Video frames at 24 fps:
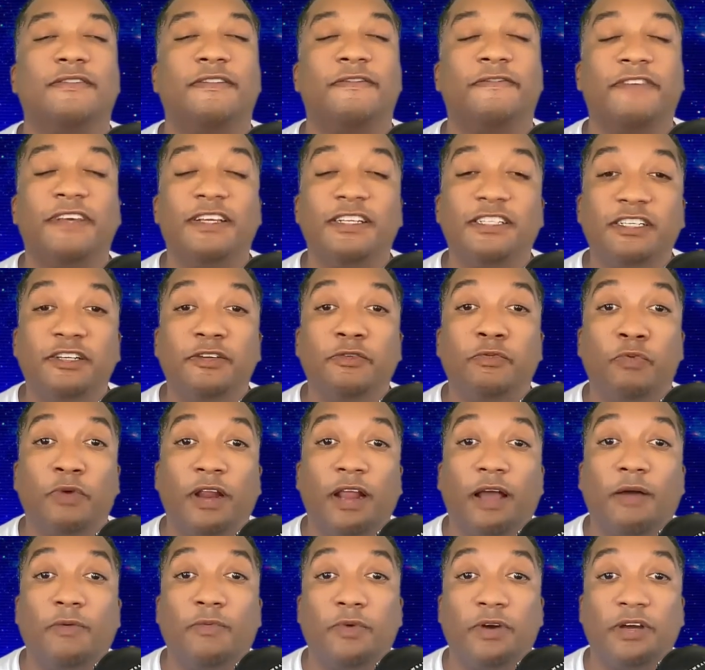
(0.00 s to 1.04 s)
vision
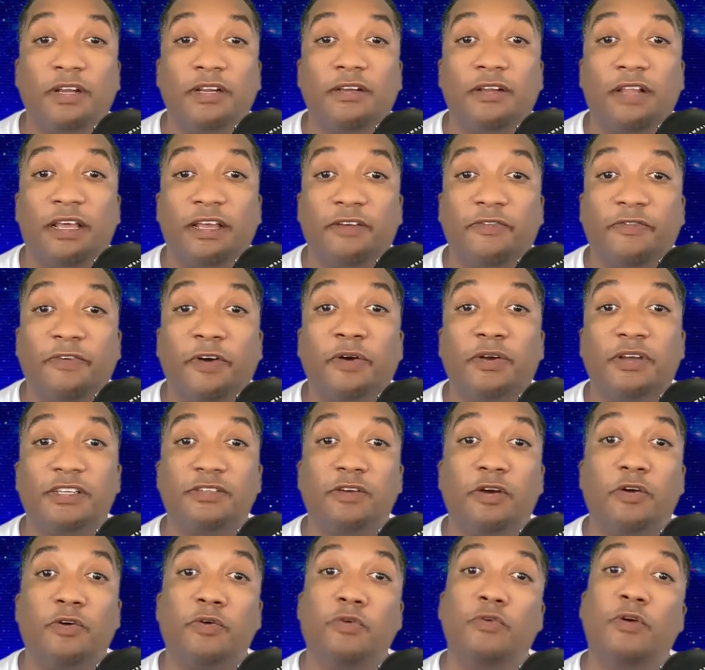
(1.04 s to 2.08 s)
where I want, like focus
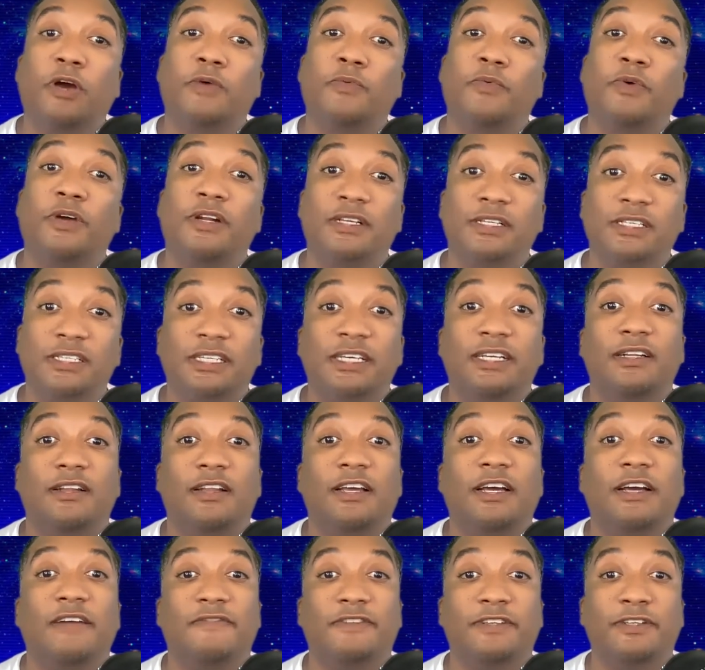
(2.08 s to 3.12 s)
on who I want to send
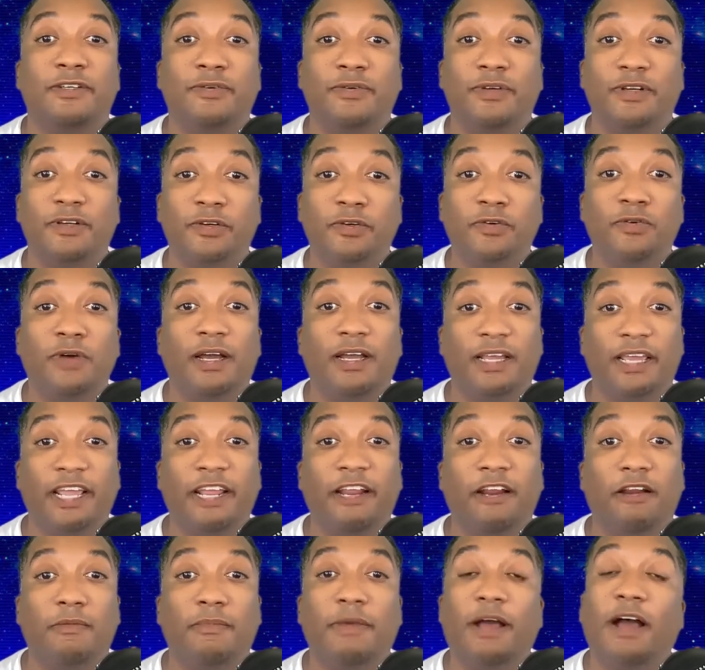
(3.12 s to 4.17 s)
love to and who I
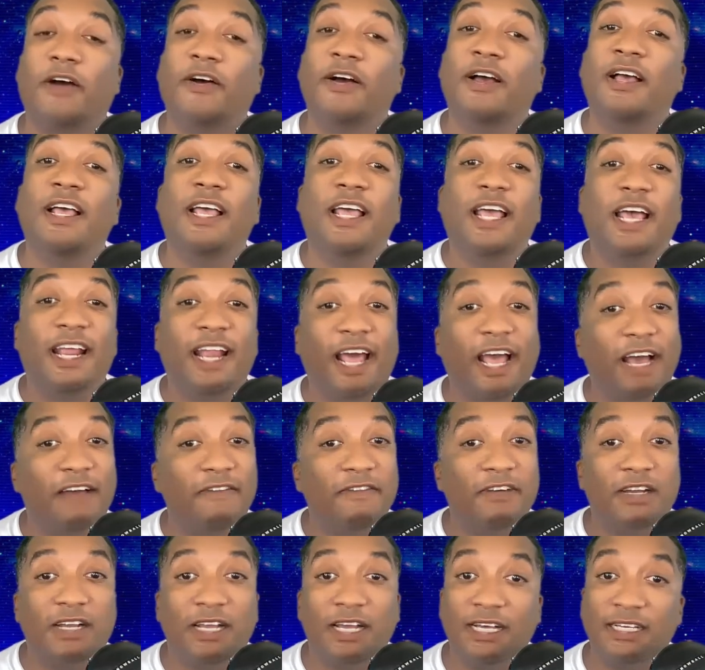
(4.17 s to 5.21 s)
care about. And I have
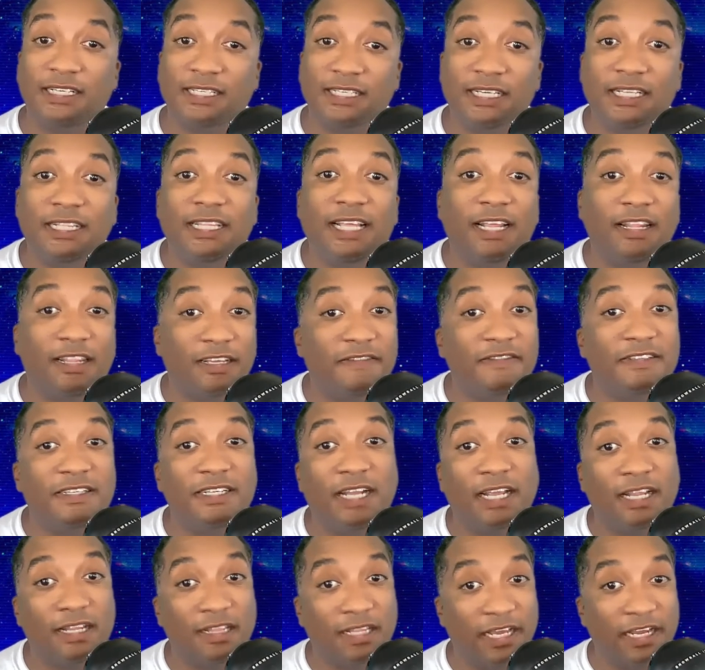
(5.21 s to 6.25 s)
a cousin that lives
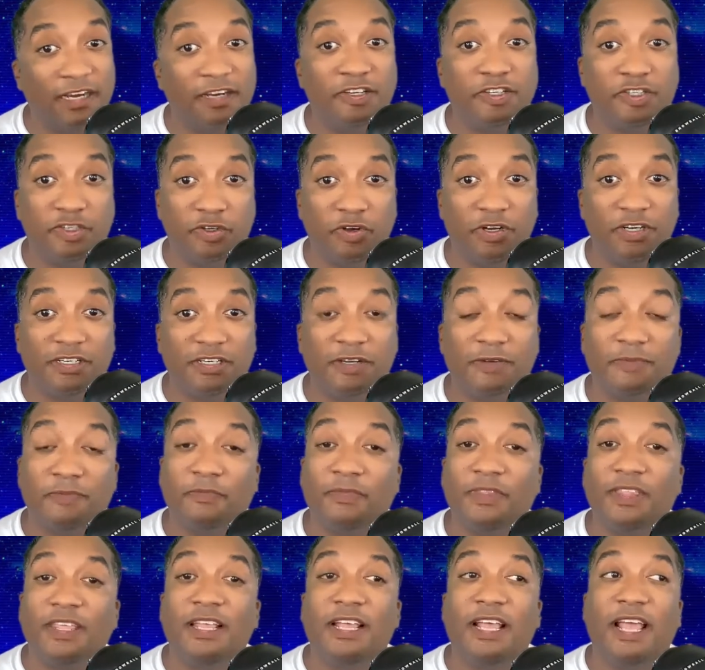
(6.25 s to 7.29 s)
in Atlanta, Georgia.
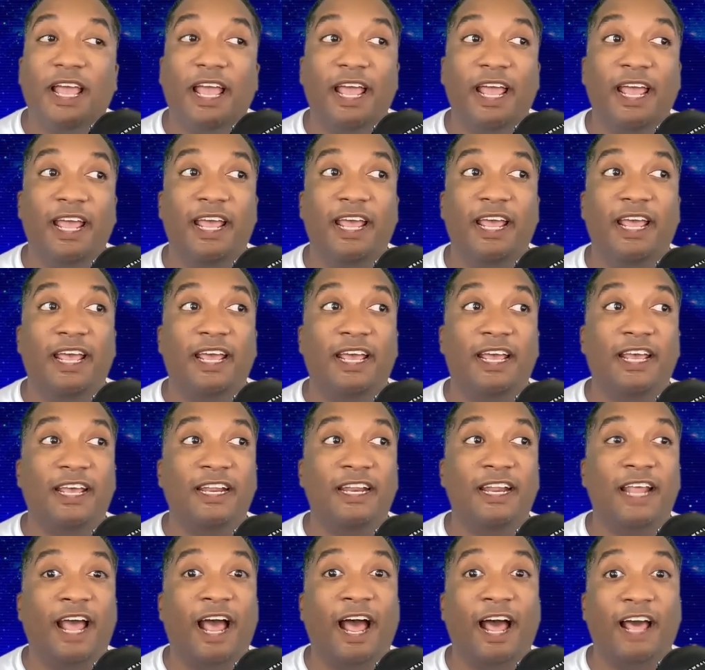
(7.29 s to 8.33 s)

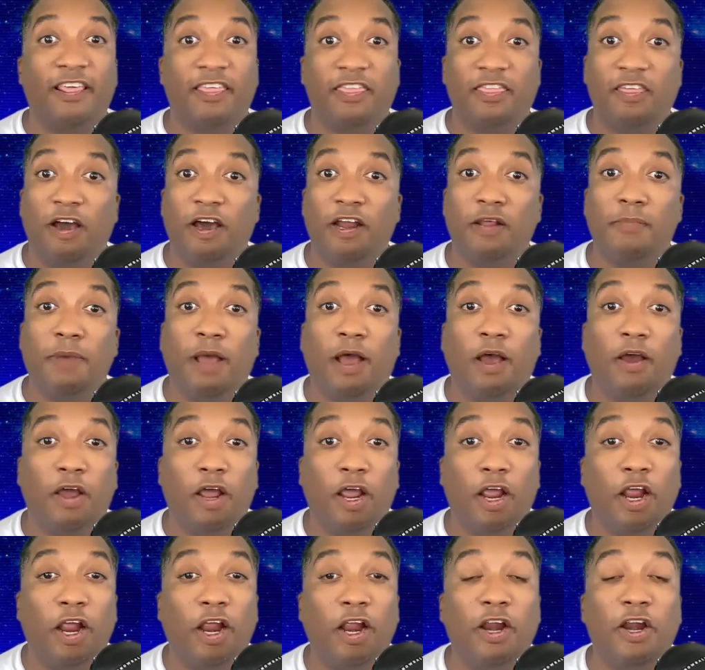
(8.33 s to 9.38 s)
And I thought about
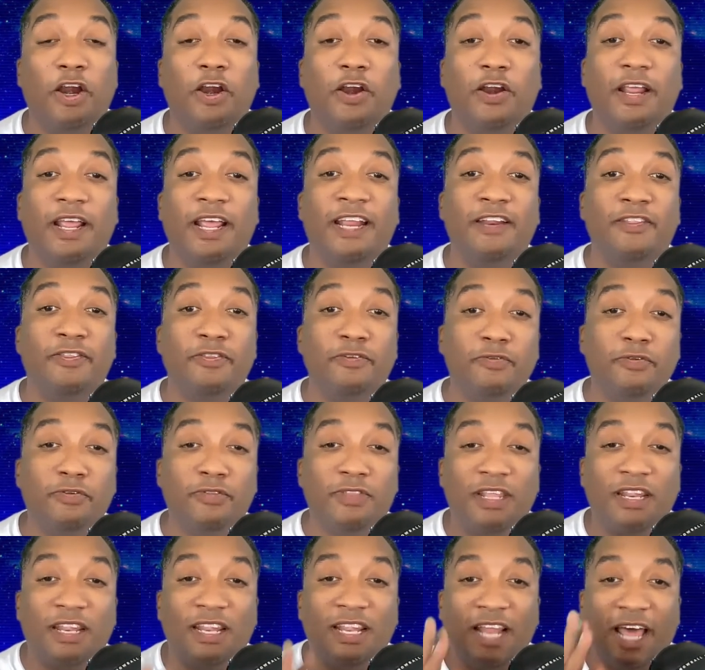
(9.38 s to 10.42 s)
her, and through
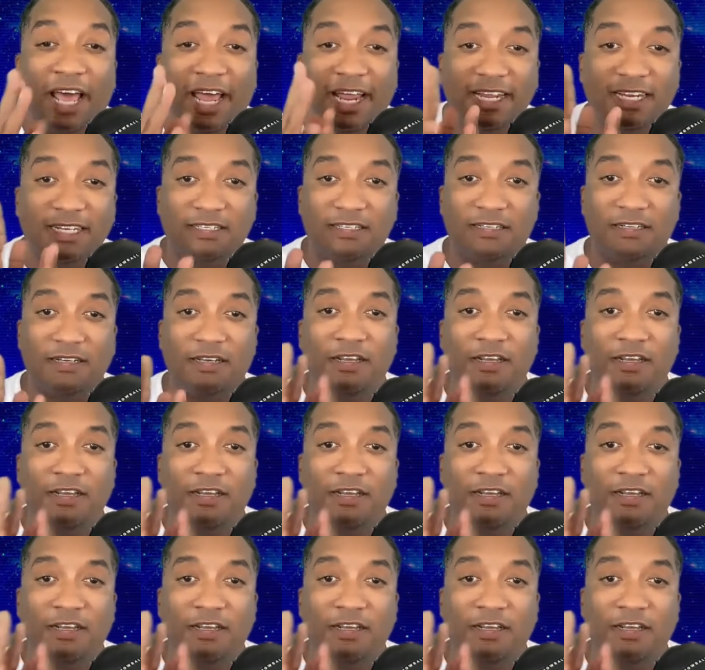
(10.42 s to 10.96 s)
the light,